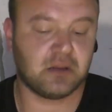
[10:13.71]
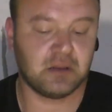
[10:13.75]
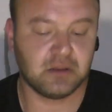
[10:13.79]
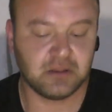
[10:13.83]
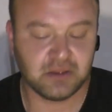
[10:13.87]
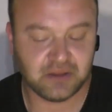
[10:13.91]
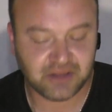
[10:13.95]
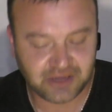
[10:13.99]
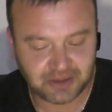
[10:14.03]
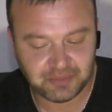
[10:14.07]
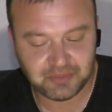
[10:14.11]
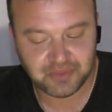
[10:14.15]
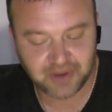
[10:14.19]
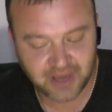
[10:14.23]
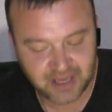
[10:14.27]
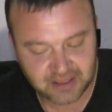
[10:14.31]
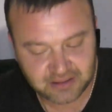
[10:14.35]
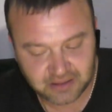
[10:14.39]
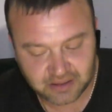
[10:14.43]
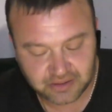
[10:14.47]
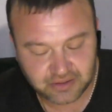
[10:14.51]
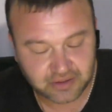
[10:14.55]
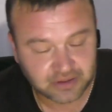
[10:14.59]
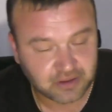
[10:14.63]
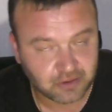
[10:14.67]
And friends,
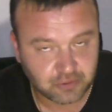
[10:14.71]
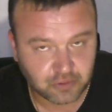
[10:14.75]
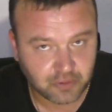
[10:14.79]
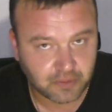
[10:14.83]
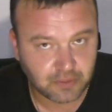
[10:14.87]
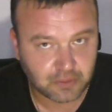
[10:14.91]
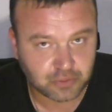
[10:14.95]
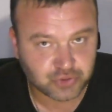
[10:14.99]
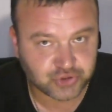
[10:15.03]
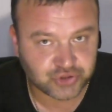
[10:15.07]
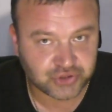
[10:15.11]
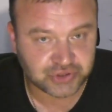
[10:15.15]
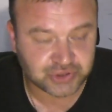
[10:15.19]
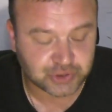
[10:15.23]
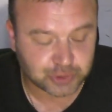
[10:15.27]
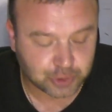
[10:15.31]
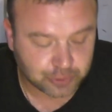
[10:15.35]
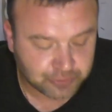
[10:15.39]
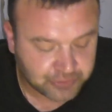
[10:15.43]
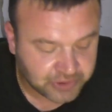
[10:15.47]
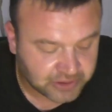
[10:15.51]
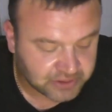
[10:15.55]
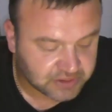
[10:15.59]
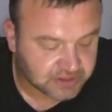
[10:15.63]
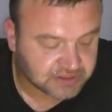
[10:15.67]
pay attention, no more
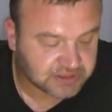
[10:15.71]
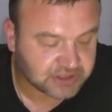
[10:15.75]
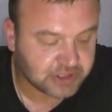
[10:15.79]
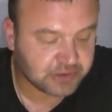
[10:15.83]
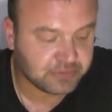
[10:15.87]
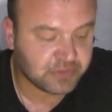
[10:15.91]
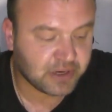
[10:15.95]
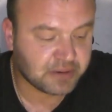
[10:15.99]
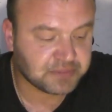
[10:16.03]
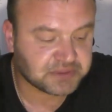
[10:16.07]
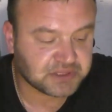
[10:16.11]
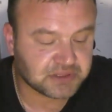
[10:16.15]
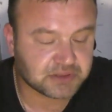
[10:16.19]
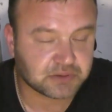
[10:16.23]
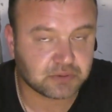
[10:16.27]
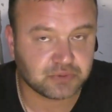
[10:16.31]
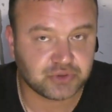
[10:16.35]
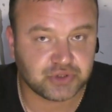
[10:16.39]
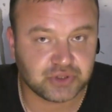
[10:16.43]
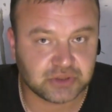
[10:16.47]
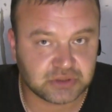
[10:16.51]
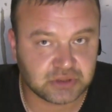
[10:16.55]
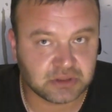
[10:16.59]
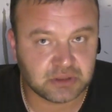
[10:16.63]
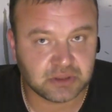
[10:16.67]
instruments, current
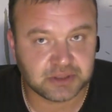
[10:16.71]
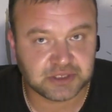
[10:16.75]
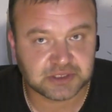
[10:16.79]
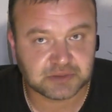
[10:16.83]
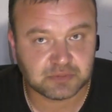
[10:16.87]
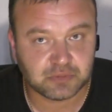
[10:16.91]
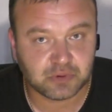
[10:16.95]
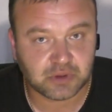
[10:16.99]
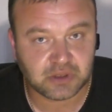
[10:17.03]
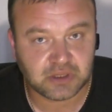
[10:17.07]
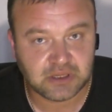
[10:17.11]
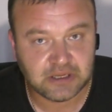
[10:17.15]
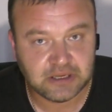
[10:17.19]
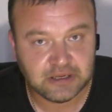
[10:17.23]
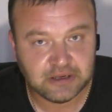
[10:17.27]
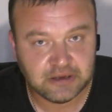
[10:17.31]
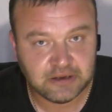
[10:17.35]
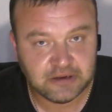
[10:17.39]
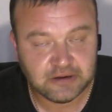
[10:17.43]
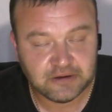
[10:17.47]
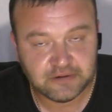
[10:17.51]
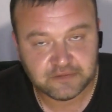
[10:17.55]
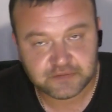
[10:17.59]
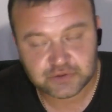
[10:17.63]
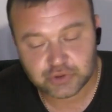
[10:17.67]
only. All you need, you
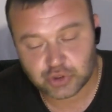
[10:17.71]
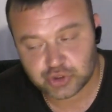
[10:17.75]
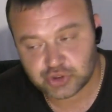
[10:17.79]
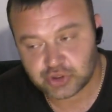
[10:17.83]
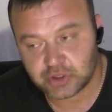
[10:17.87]
saw.